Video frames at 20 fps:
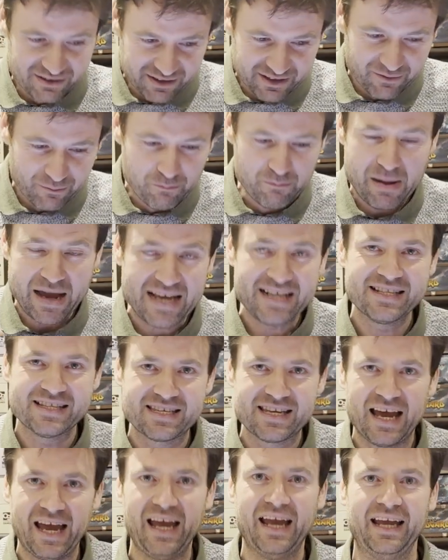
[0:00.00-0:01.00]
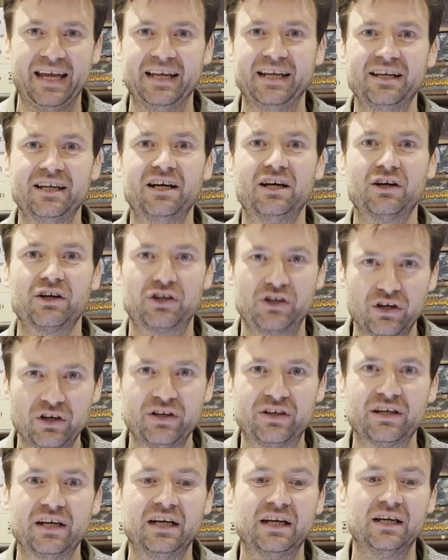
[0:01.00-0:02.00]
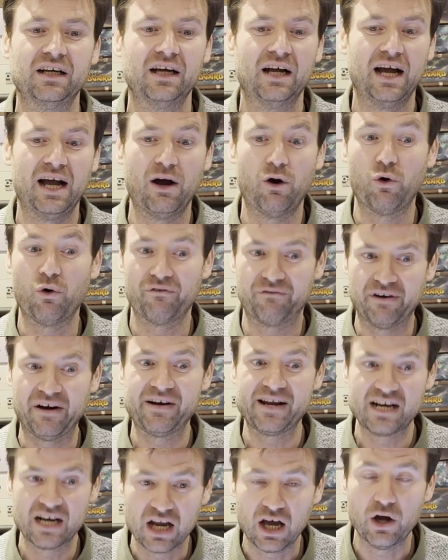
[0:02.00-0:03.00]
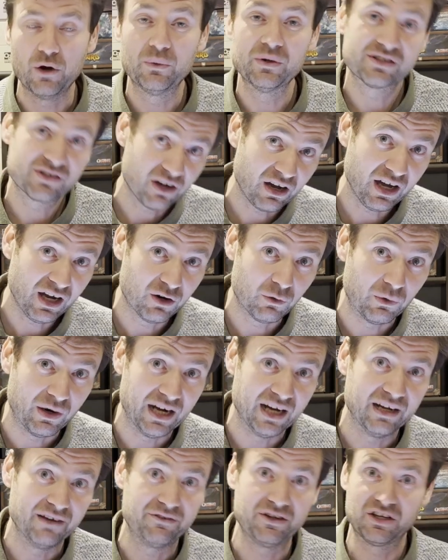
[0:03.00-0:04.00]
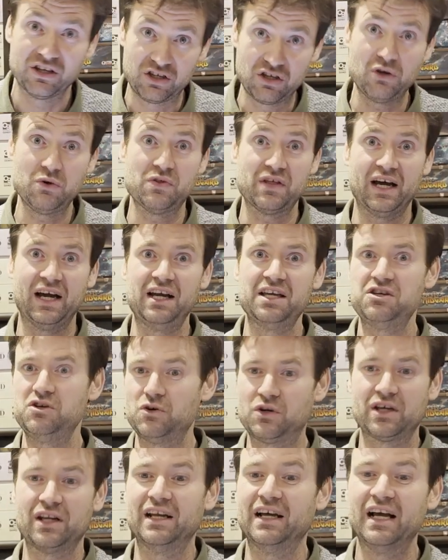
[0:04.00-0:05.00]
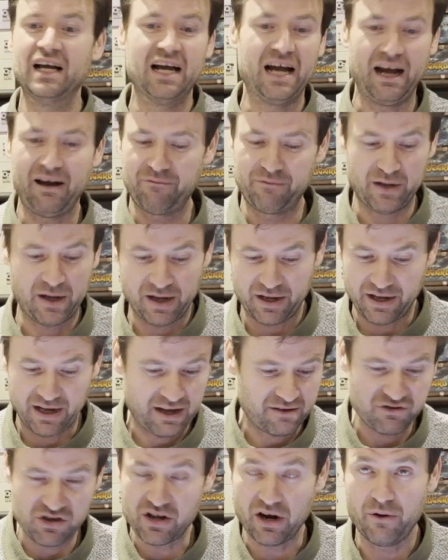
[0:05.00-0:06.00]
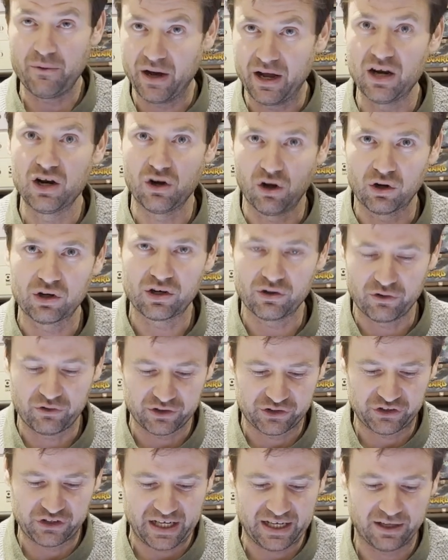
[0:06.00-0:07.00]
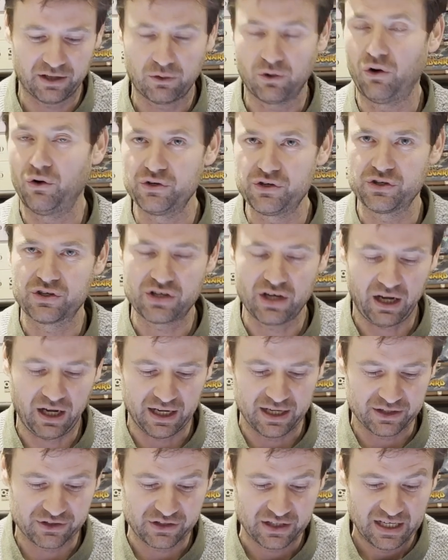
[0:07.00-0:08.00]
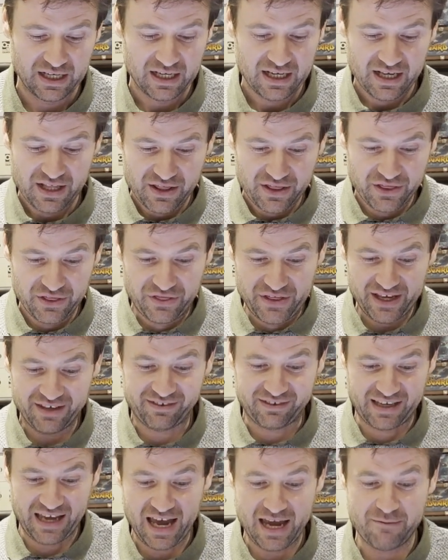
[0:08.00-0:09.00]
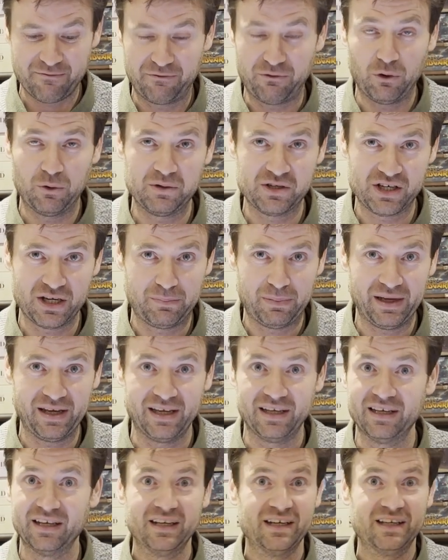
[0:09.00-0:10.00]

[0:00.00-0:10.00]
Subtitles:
maintain good or very low tyre wear. If you can do that, you can have a longer stint on your tyres. This game, Formula GP,